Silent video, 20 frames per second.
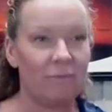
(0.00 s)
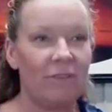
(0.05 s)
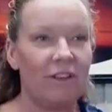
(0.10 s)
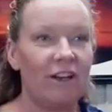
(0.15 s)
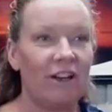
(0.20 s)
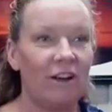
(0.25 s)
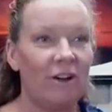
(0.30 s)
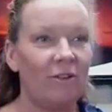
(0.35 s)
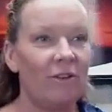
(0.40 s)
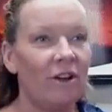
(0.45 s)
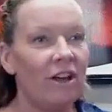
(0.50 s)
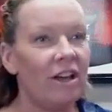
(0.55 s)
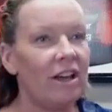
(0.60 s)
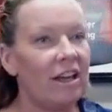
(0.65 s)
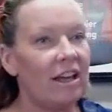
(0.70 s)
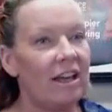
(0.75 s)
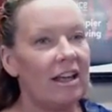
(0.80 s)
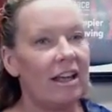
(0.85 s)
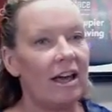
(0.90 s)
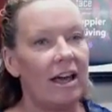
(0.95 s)
You know,
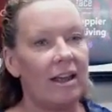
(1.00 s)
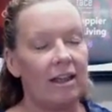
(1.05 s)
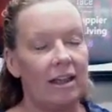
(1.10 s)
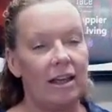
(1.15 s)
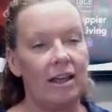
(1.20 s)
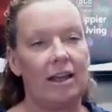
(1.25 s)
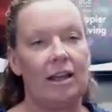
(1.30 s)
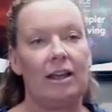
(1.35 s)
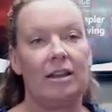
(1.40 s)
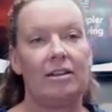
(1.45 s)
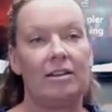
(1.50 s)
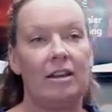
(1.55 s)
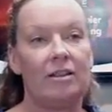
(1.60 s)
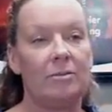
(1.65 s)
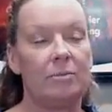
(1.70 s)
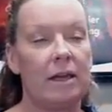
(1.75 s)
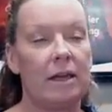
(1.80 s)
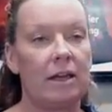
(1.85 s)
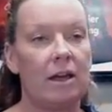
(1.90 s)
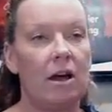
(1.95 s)
it does
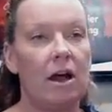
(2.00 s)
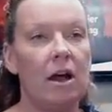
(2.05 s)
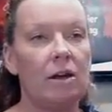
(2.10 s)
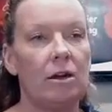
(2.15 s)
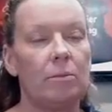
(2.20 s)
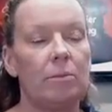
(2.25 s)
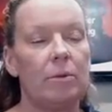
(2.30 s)
make it harder,